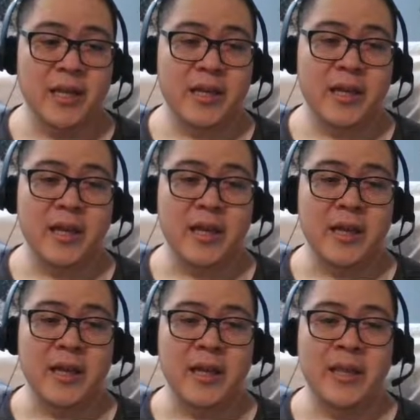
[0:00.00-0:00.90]

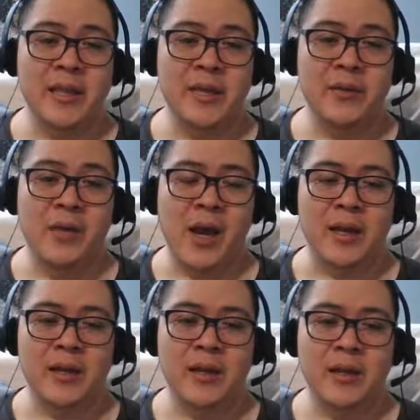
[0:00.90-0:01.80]
in the right
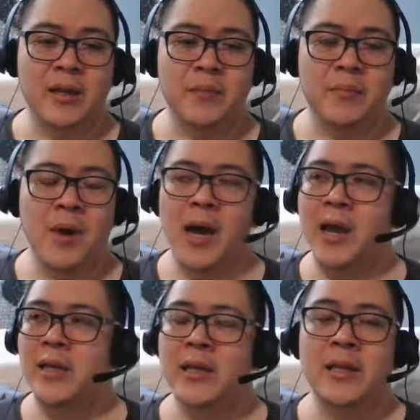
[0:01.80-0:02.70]

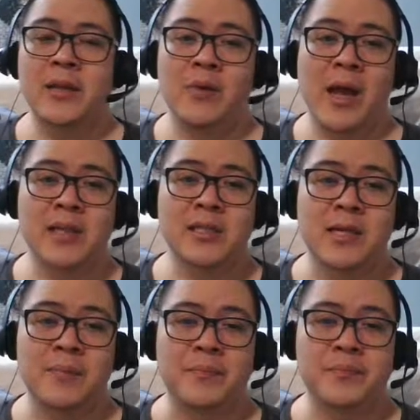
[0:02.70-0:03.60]
in the right
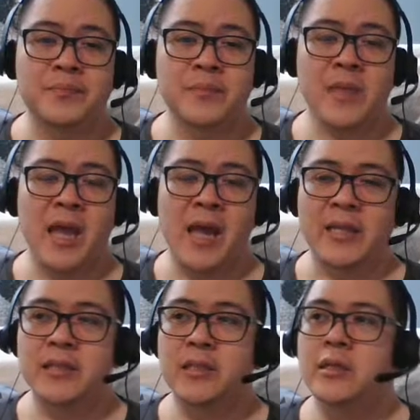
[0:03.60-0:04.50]

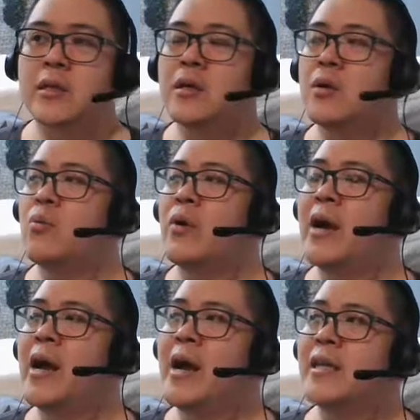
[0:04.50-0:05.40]
hands.
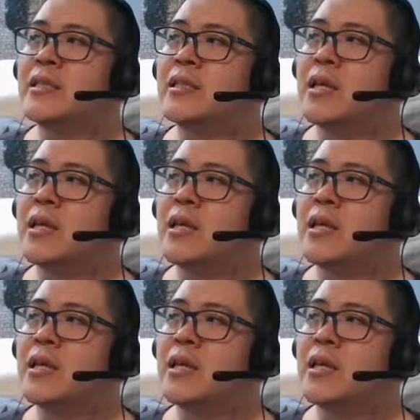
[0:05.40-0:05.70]
Whereas